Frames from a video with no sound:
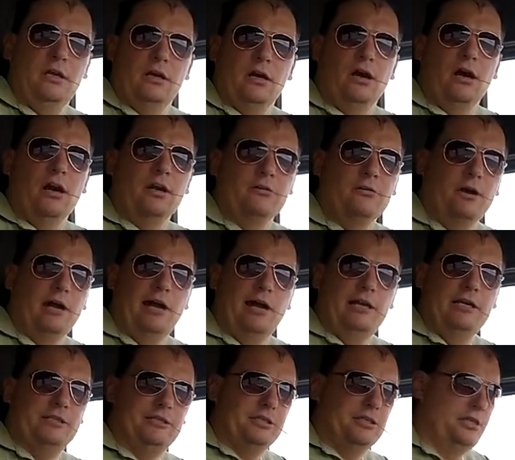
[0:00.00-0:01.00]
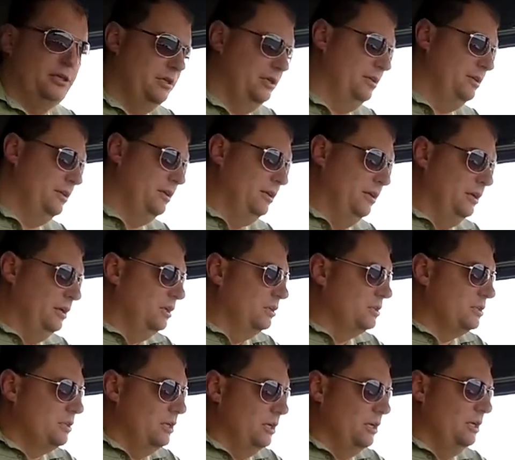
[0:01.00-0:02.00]
All right.
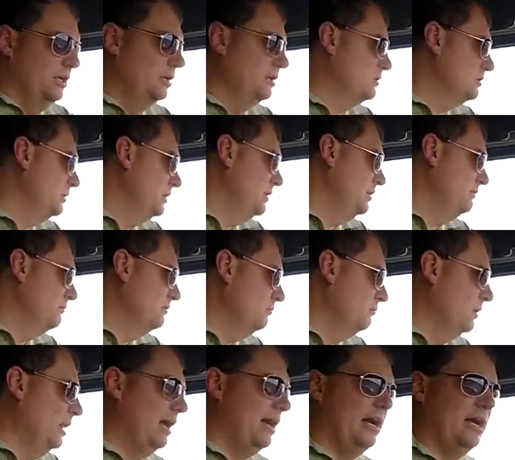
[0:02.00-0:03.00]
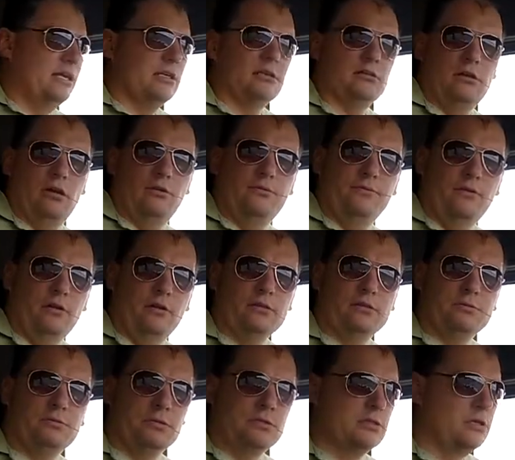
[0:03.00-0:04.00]
Just leaving Black River
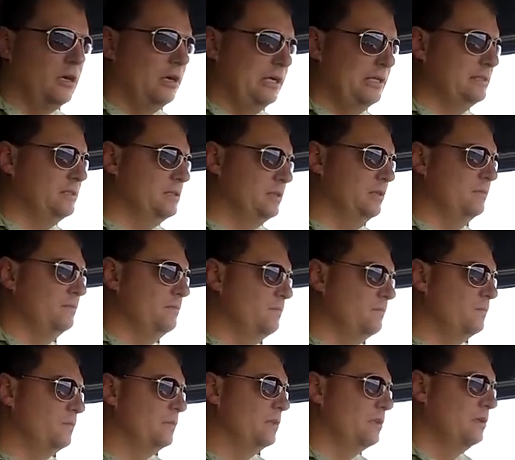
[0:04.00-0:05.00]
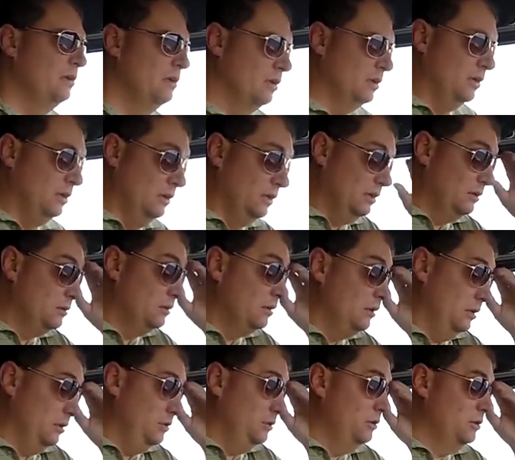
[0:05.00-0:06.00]
Falls, Wisconsin.
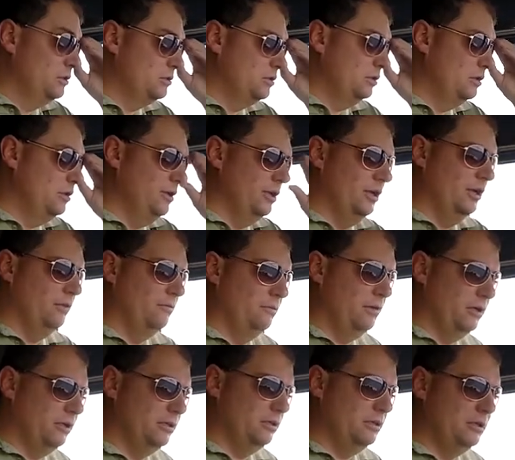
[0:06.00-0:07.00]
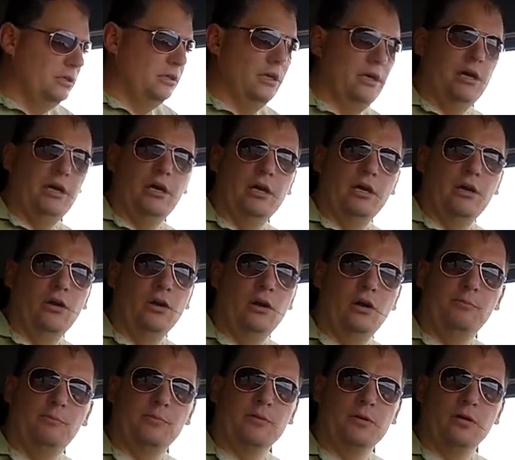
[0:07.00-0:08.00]
They used to deal with the uh,
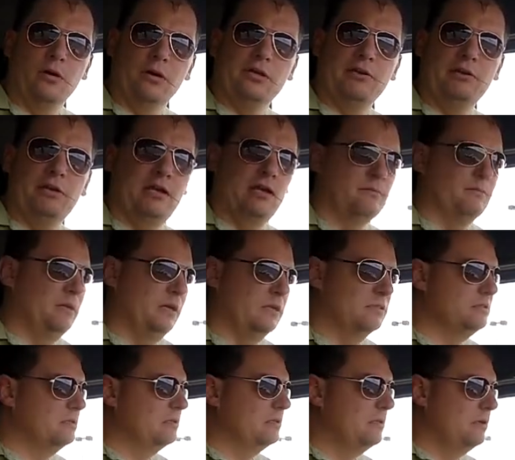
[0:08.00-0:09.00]
GoPro cameras